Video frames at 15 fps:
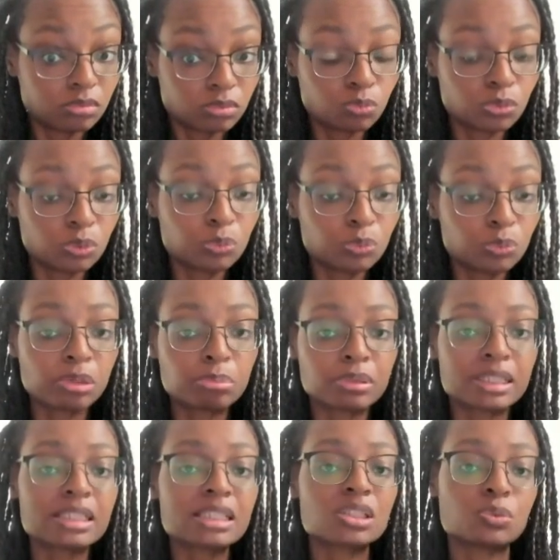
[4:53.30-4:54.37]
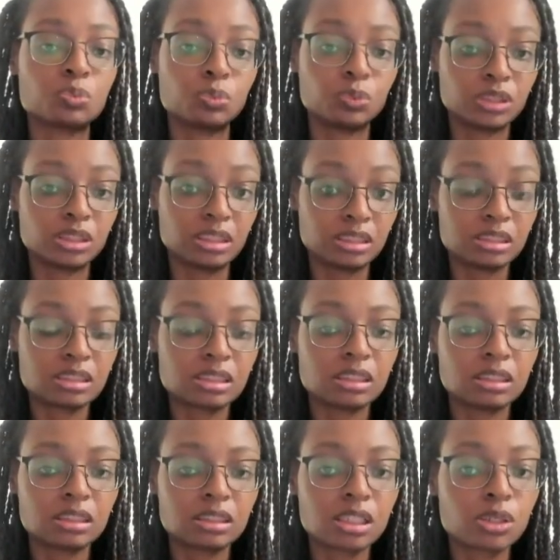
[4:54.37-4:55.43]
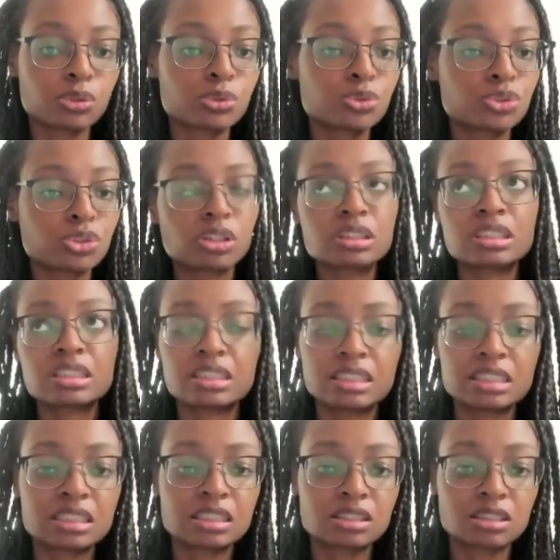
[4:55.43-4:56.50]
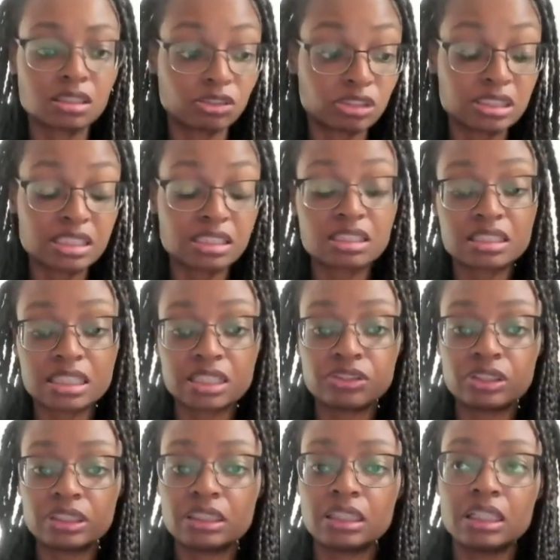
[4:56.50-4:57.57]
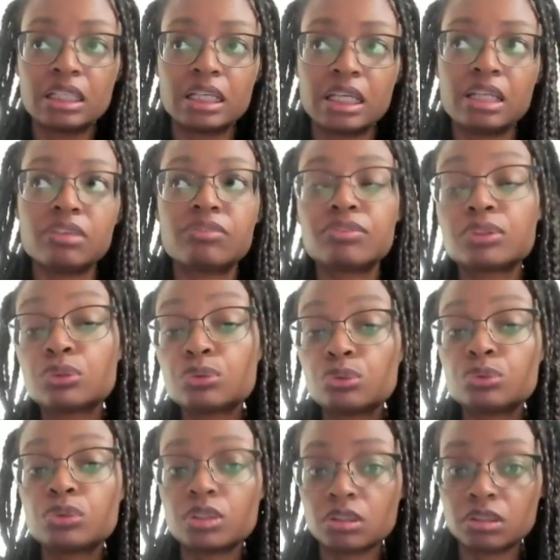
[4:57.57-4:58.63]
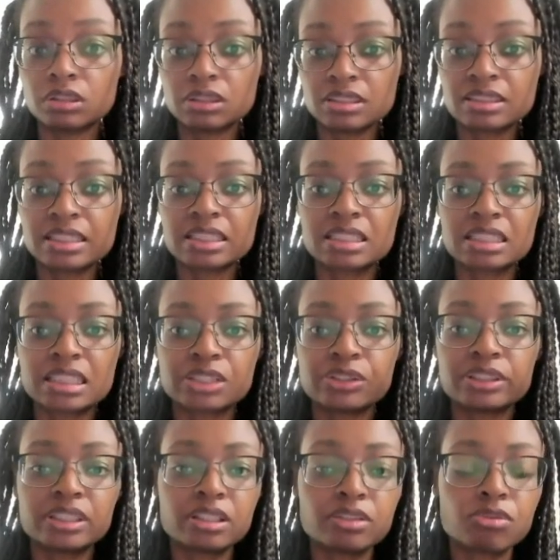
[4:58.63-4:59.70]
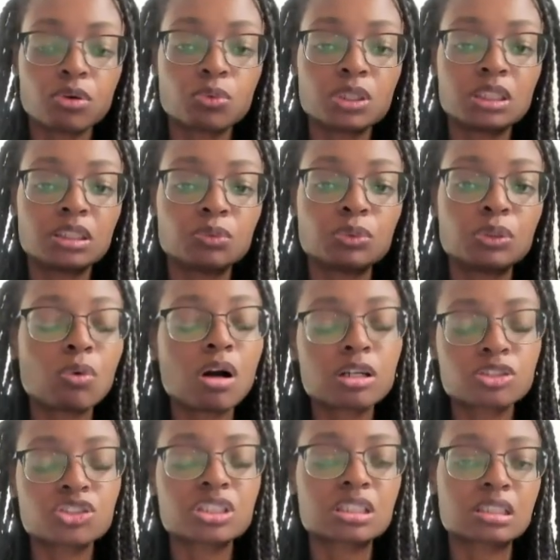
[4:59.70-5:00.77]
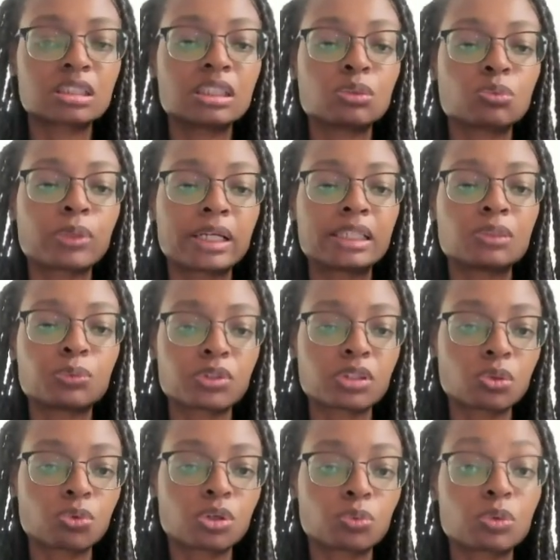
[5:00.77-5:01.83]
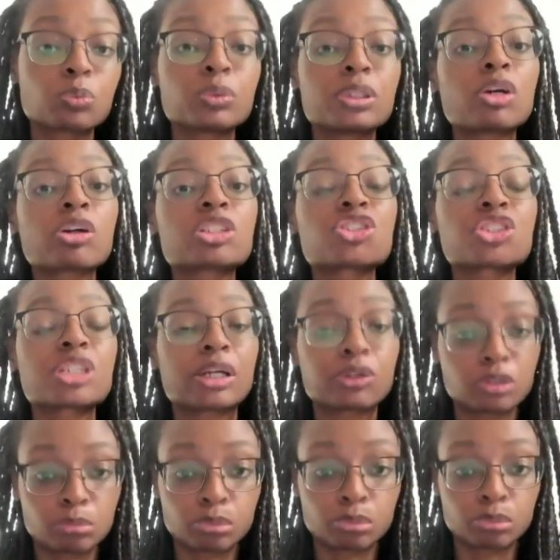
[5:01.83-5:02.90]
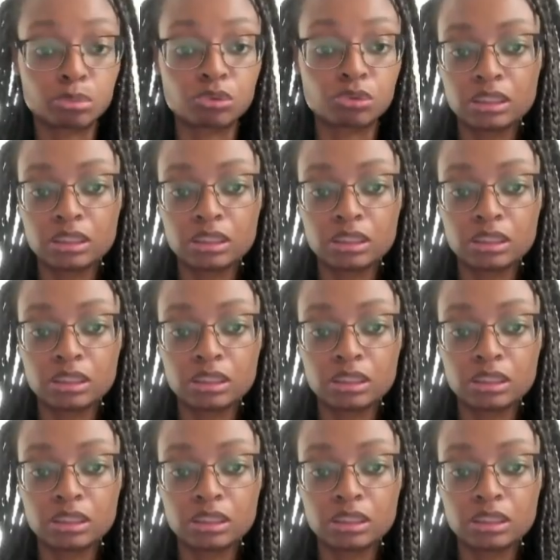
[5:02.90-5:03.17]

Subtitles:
When we are blessed with it, clothes are necessary, and food is necessary. Therefore, we walk justly and right with the Lord when we are charitable.